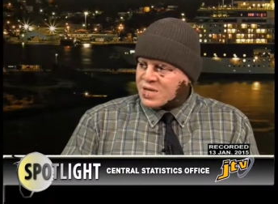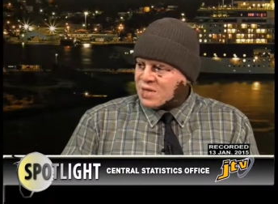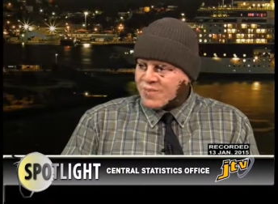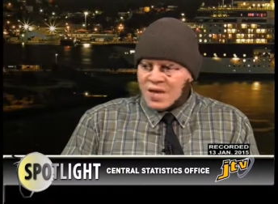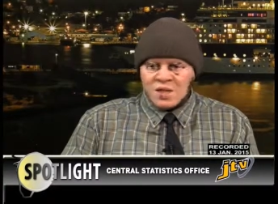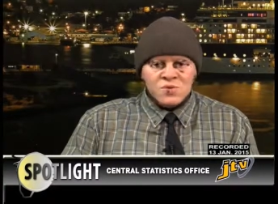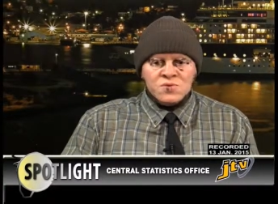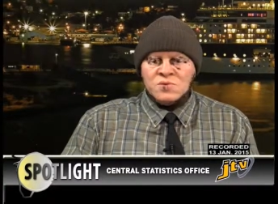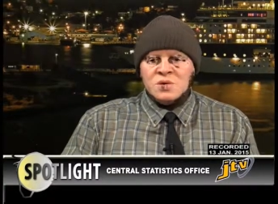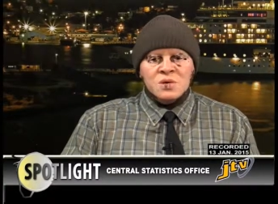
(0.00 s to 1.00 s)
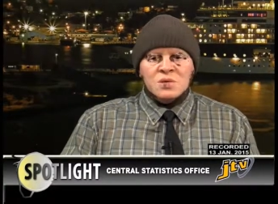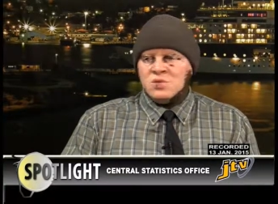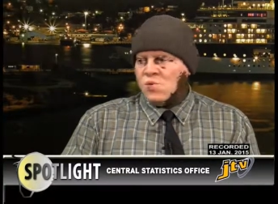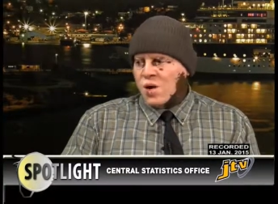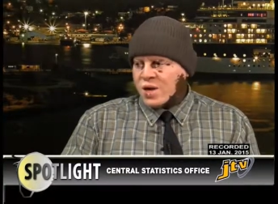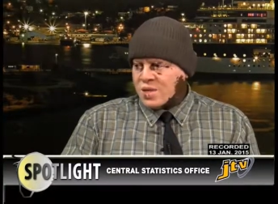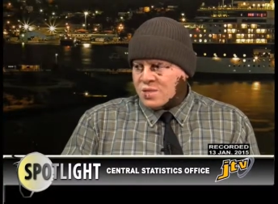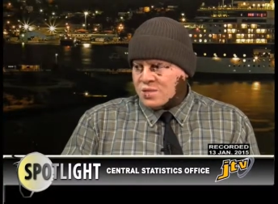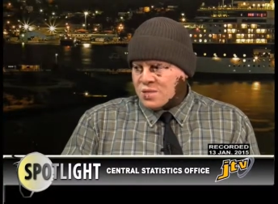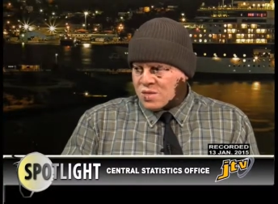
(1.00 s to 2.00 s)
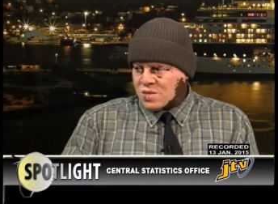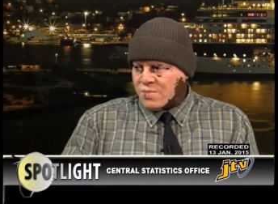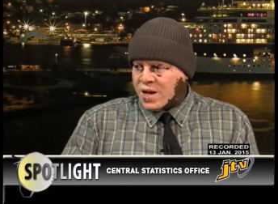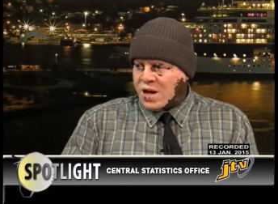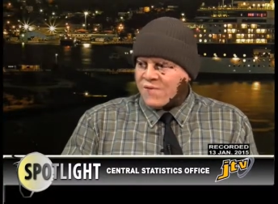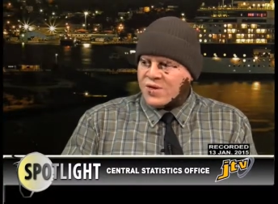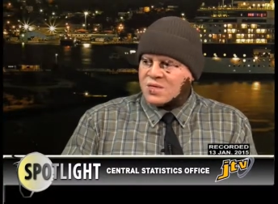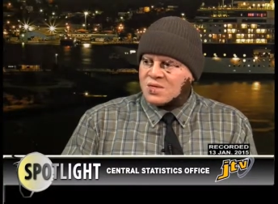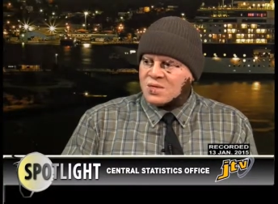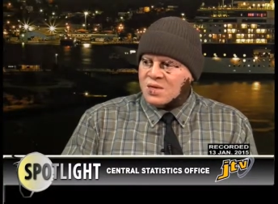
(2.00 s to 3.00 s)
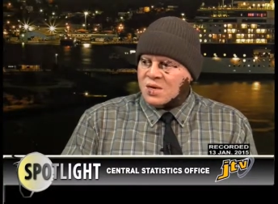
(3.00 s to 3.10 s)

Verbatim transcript: email, you, you walk in into my office.